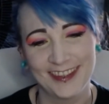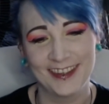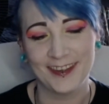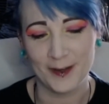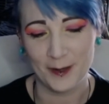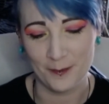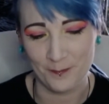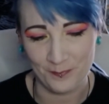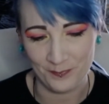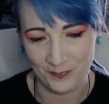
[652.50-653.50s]

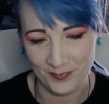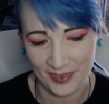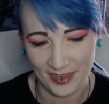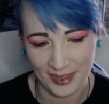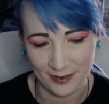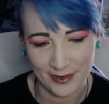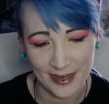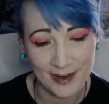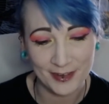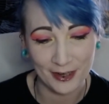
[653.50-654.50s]
um, if I
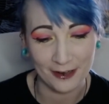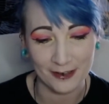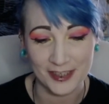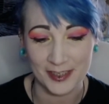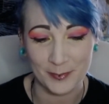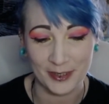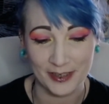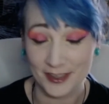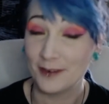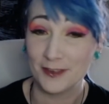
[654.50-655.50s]
ever ghost, it's
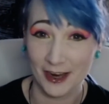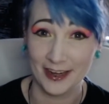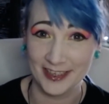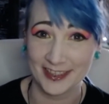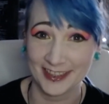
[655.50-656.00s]
because I've died.